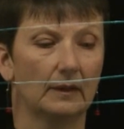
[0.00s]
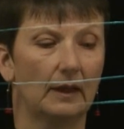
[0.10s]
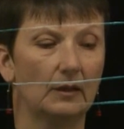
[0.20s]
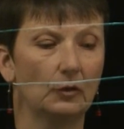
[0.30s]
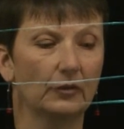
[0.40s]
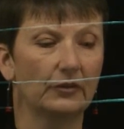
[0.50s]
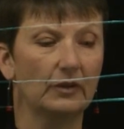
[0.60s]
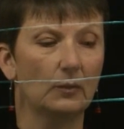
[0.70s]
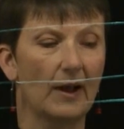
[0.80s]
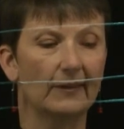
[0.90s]
And you'll
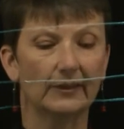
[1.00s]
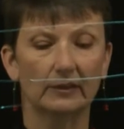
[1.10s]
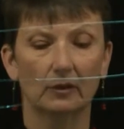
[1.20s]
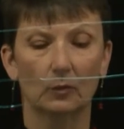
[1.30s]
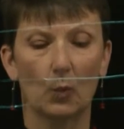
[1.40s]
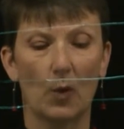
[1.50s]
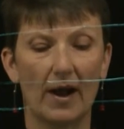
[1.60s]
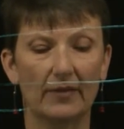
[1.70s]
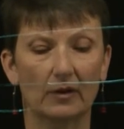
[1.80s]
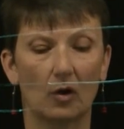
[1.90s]
see
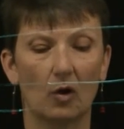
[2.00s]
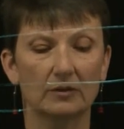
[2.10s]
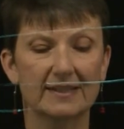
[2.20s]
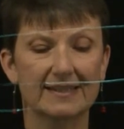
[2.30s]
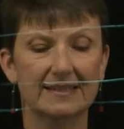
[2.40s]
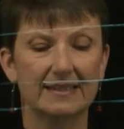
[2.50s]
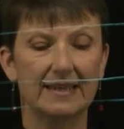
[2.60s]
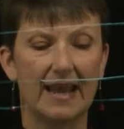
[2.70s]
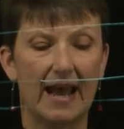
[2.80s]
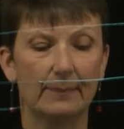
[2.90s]
why they're called
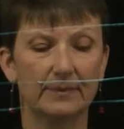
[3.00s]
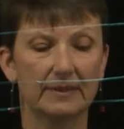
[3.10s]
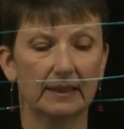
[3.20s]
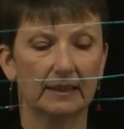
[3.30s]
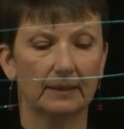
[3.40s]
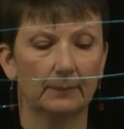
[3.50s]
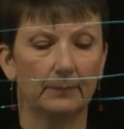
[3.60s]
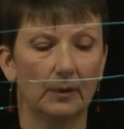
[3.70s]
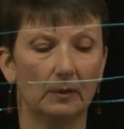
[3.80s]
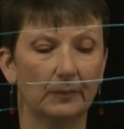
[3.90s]
synaptic
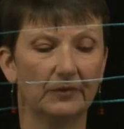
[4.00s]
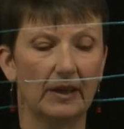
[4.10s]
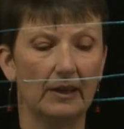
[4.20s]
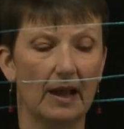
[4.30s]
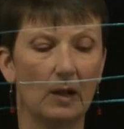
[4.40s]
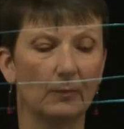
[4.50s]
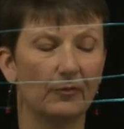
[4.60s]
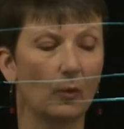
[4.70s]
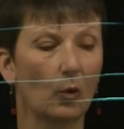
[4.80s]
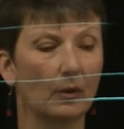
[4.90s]
bulbs. They help
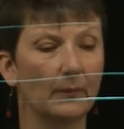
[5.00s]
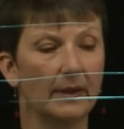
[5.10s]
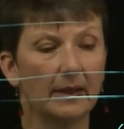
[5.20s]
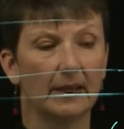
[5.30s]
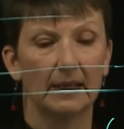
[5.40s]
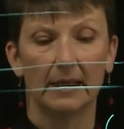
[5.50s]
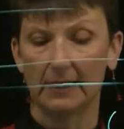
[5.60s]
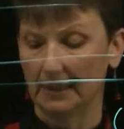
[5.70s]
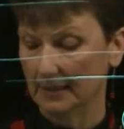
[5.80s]
form a